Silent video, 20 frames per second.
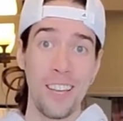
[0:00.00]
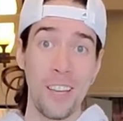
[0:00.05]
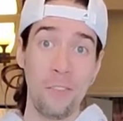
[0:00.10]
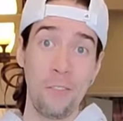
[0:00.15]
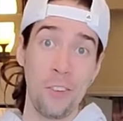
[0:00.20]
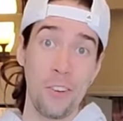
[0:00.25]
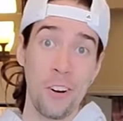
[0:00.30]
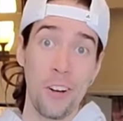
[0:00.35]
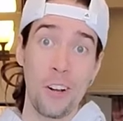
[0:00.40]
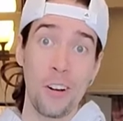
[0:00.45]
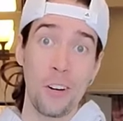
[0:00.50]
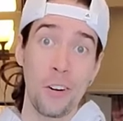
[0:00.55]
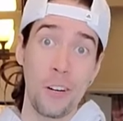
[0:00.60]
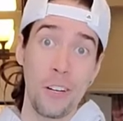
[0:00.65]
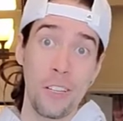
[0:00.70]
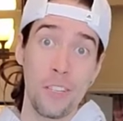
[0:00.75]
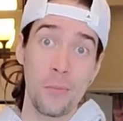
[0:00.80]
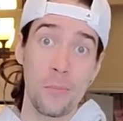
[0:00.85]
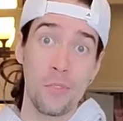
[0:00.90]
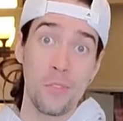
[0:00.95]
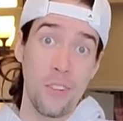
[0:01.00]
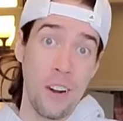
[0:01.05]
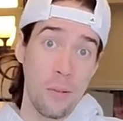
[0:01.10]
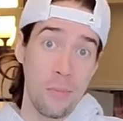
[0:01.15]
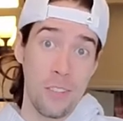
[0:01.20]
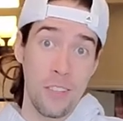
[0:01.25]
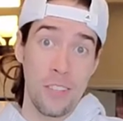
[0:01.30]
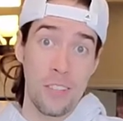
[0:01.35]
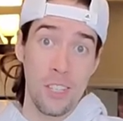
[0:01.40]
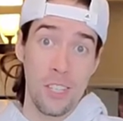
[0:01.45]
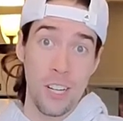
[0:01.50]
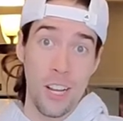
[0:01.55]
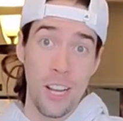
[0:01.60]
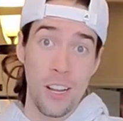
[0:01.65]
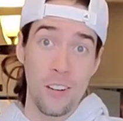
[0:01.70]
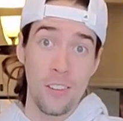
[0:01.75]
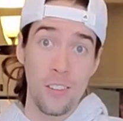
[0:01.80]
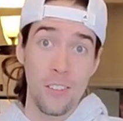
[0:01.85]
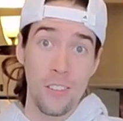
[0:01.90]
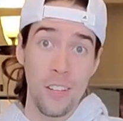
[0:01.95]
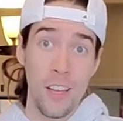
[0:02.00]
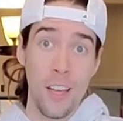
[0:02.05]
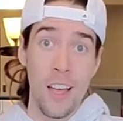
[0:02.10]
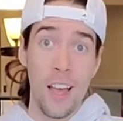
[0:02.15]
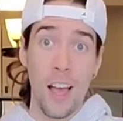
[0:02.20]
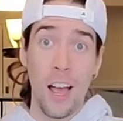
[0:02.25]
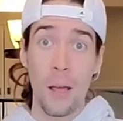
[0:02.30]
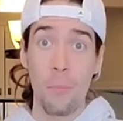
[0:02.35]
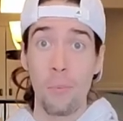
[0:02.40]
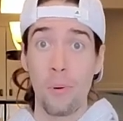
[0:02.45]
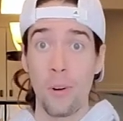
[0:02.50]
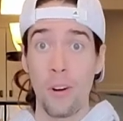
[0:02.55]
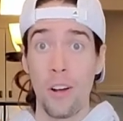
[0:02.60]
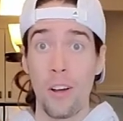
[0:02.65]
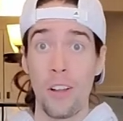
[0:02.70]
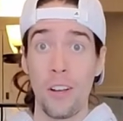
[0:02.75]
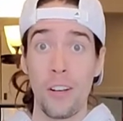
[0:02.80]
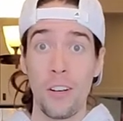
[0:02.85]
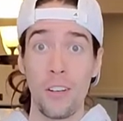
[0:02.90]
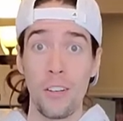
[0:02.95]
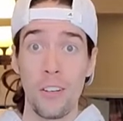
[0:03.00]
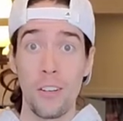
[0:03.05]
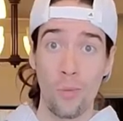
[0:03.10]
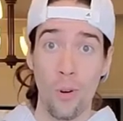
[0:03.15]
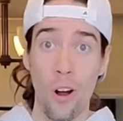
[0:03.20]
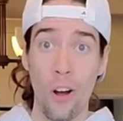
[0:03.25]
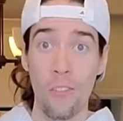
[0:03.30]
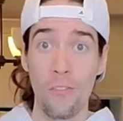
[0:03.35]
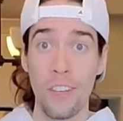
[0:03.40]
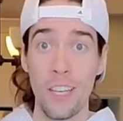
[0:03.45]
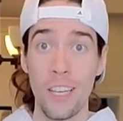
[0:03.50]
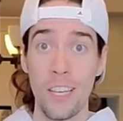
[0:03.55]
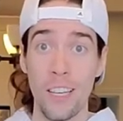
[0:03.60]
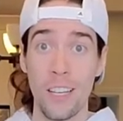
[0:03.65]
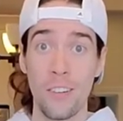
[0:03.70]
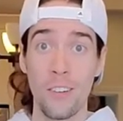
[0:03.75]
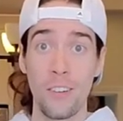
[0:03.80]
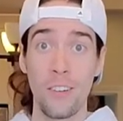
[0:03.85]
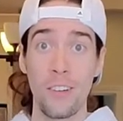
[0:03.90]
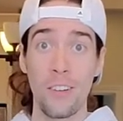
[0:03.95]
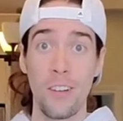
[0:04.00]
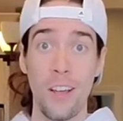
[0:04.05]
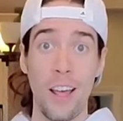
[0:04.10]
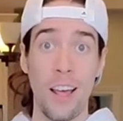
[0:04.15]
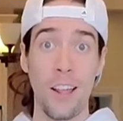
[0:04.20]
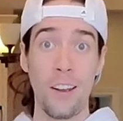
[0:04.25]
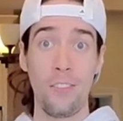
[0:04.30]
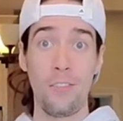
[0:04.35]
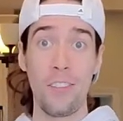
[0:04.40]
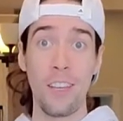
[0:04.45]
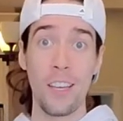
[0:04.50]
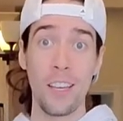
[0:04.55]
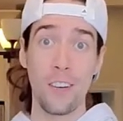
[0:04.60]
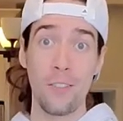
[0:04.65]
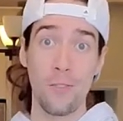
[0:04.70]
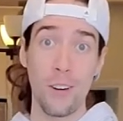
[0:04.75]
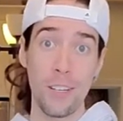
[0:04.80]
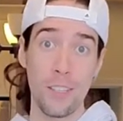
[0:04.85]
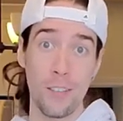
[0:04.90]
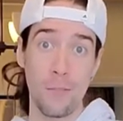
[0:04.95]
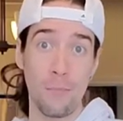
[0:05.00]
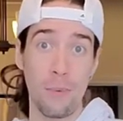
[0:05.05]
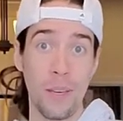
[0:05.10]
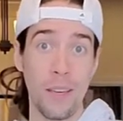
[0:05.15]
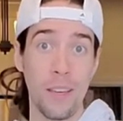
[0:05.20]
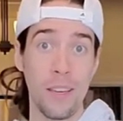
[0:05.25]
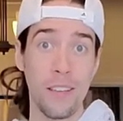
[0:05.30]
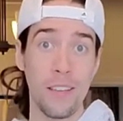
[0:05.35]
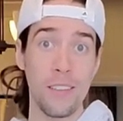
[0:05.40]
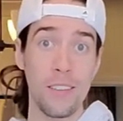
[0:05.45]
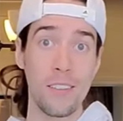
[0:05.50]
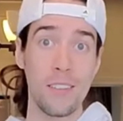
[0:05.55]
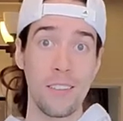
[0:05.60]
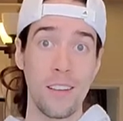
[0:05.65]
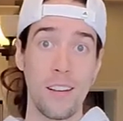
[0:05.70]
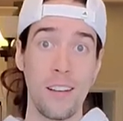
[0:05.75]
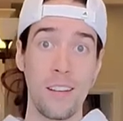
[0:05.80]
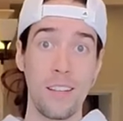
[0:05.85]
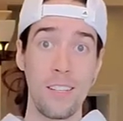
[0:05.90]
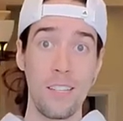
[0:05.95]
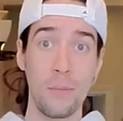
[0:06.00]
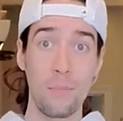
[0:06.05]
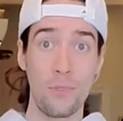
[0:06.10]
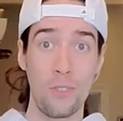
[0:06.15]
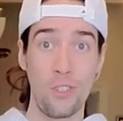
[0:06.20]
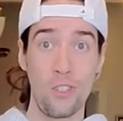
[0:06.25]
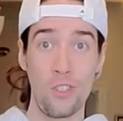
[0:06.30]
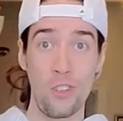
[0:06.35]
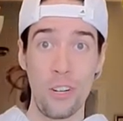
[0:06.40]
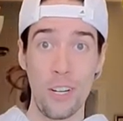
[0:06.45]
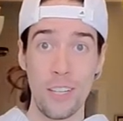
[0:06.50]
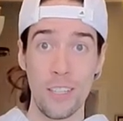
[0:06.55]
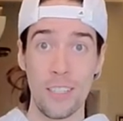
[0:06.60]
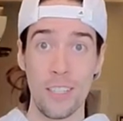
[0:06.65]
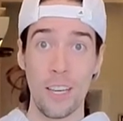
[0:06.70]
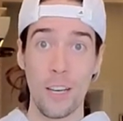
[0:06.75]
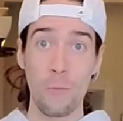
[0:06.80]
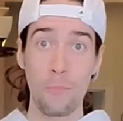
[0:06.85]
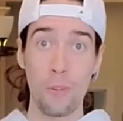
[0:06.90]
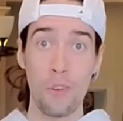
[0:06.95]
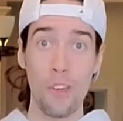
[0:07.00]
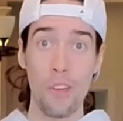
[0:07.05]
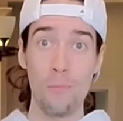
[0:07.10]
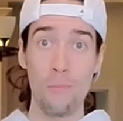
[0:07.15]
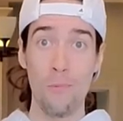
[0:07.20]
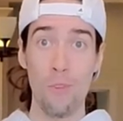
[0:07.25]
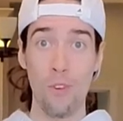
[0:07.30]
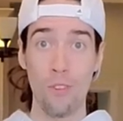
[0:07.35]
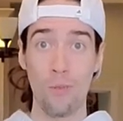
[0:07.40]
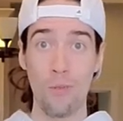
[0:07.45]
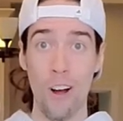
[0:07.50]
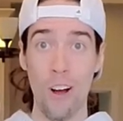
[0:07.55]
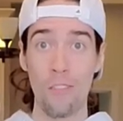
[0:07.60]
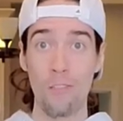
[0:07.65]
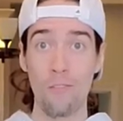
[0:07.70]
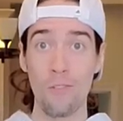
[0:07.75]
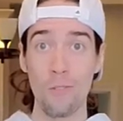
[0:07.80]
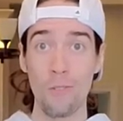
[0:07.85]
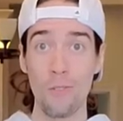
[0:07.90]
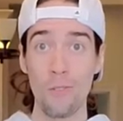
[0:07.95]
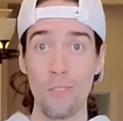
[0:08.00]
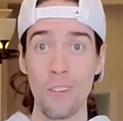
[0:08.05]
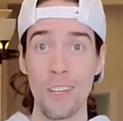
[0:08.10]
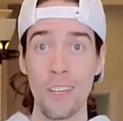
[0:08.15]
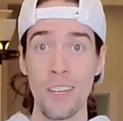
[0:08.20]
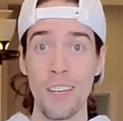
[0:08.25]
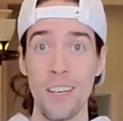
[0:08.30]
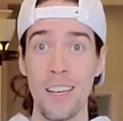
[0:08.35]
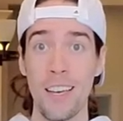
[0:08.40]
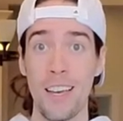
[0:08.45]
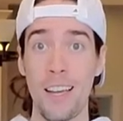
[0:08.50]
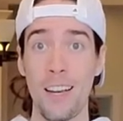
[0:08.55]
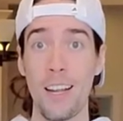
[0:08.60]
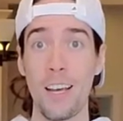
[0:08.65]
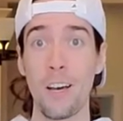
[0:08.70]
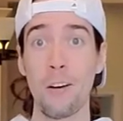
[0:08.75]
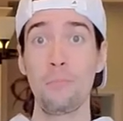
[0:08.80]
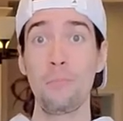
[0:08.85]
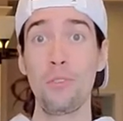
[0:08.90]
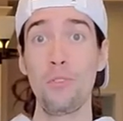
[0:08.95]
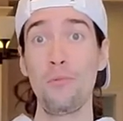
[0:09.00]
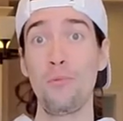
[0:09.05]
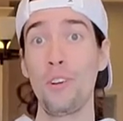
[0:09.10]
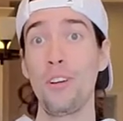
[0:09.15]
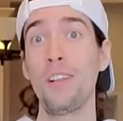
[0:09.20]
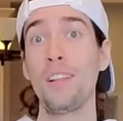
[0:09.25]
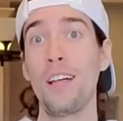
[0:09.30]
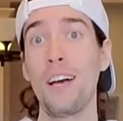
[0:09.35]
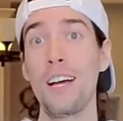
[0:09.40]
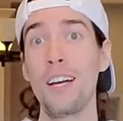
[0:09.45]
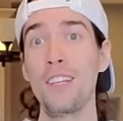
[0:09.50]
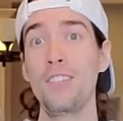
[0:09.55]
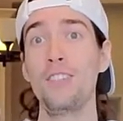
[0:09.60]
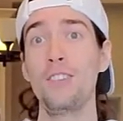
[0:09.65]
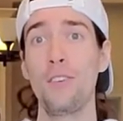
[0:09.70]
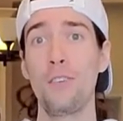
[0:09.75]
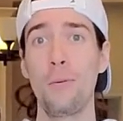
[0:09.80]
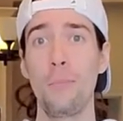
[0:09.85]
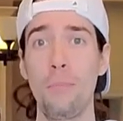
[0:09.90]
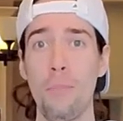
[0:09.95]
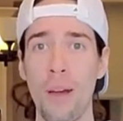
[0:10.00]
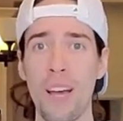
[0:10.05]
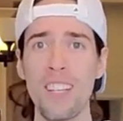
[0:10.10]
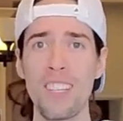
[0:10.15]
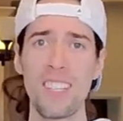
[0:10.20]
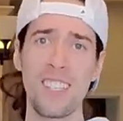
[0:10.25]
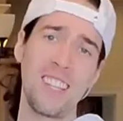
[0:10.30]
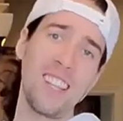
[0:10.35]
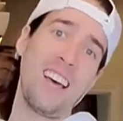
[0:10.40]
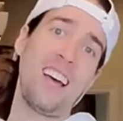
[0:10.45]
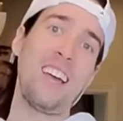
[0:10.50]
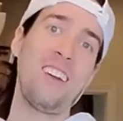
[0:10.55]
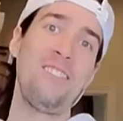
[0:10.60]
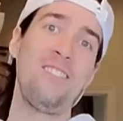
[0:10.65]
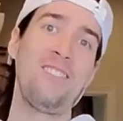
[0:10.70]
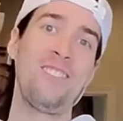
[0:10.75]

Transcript: If you're not already subscribed to this channel, I put on raw vegan and vegan recipes, tips and tricks to help you eat more raw food and help you realize your best life.